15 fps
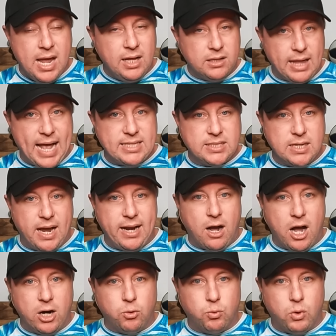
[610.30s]
Last night
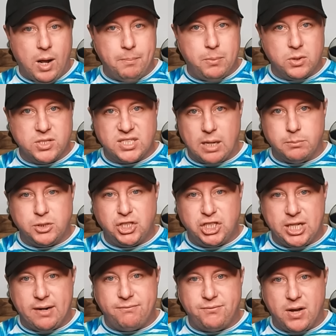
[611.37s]
on Rumble, some
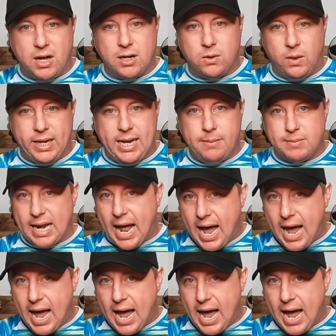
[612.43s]
shitfuck claimed that